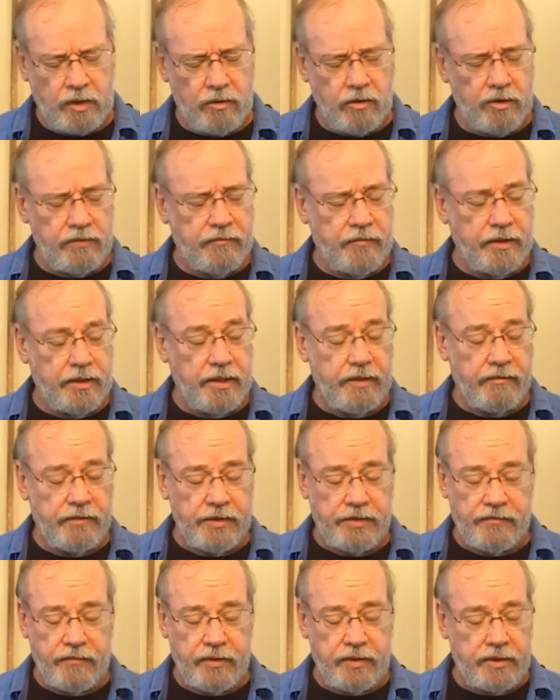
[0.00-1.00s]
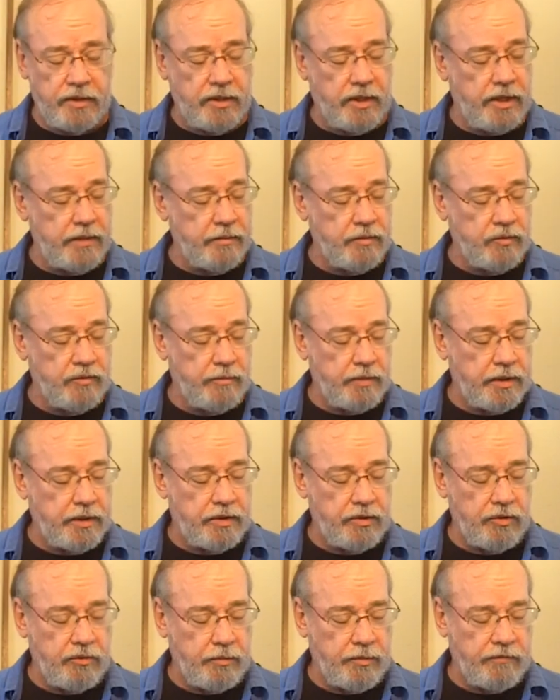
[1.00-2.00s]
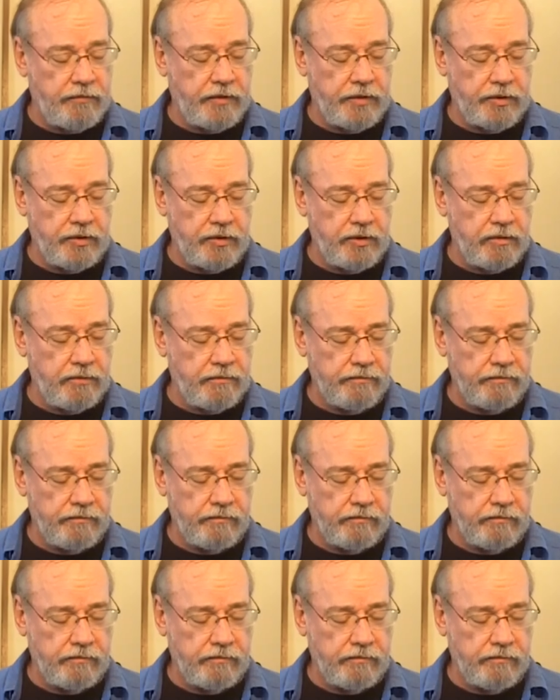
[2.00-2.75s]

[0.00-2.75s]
Lord, forgive us for the times we've been superficial